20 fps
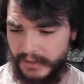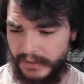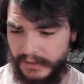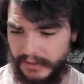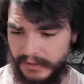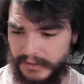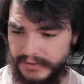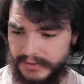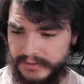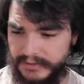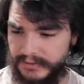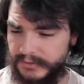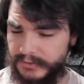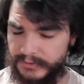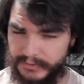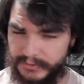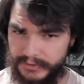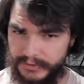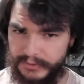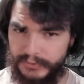And so
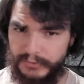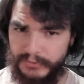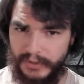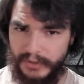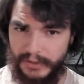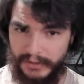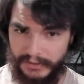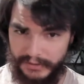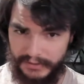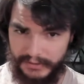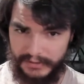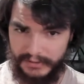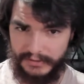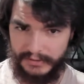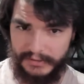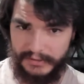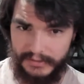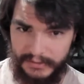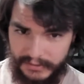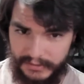you want
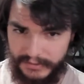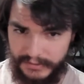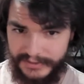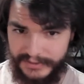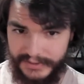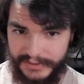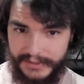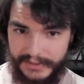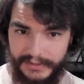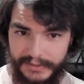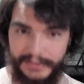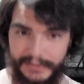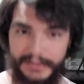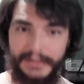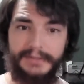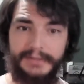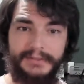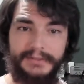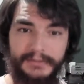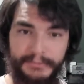to get
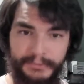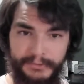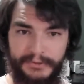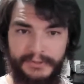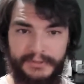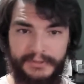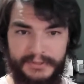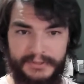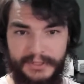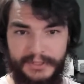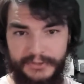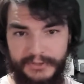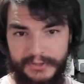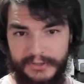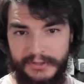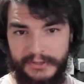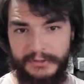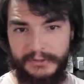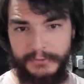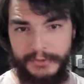to the point inside your
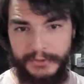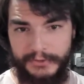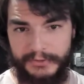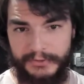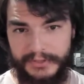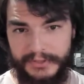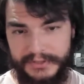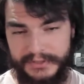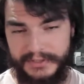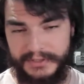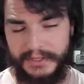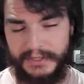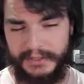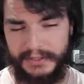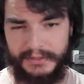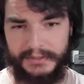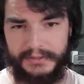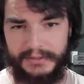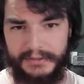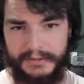heart where you can say,
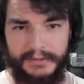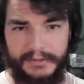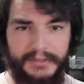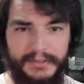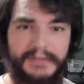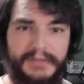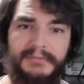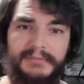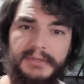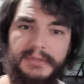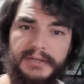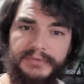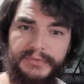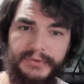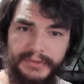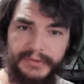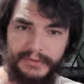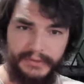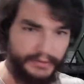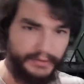give me
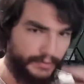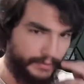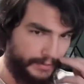everything.